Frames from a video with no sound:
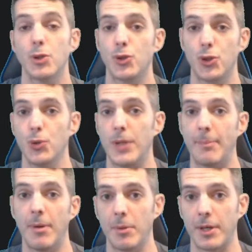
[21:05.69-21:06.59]
to that
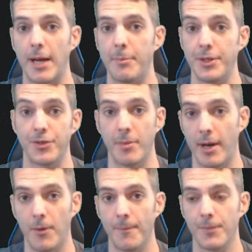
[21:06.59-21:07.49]
public IP
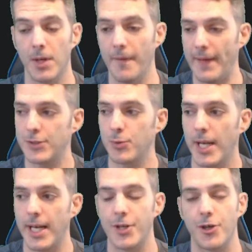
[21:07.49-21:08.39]
somehow. And that's what
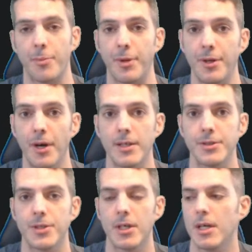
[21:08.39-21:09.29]
Nhrp does.